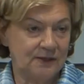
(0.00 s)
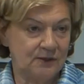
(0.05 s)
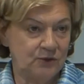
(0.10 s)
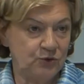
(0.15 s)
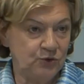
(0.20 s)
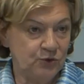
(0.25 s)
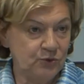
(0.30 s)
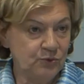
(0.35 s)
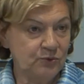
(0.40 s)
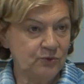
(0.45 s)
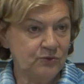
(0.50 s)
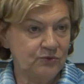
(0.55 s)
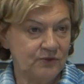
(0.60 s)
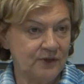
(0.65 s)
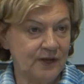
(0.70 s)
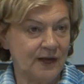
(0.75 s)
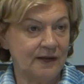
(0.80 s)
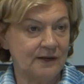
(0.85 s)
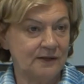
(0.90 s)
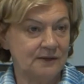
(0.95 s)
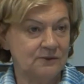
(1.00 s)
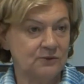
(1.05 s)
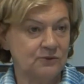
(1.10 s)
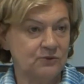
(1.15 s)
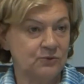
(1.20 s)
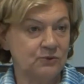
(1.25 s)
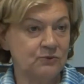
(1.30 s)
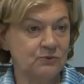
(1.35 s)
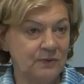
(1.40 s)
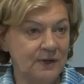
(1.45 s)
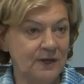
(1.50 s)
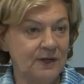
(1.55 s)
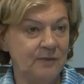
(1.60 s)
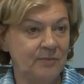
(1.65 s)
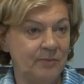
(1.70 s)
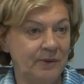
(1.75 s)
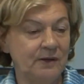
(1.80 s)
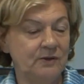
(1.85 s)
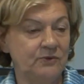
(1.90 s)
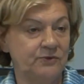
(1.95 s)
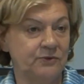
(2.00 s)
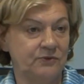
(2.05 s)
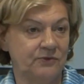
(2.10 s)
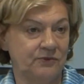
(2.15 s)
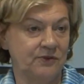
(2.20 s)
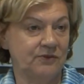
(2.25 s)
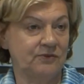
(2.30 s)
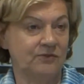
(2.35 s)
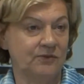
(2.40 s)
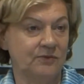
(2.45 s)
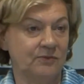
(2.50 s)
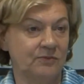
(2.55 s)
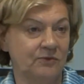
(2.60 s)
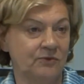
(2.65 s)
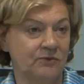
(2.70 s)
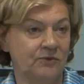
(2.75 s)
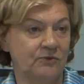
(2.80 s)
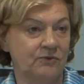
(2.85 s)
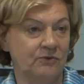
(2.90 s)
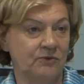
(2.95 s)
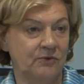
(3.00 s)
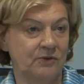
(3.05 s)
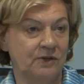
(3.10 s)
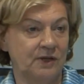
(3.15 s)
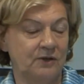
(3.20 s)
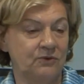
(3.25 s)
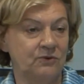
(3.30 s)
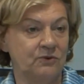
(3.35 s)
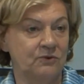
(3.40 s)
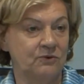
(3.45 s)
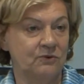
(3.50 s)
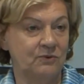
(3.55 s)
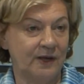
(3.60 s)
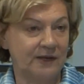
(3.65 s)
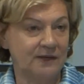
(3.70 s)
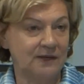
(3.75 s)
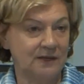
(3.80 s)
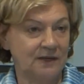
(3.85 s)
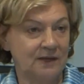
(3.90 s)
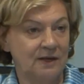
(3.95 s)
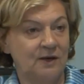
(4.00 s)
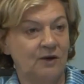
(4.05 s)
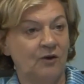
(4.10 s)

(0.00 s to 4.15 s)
use that to really build your systems so that you're ready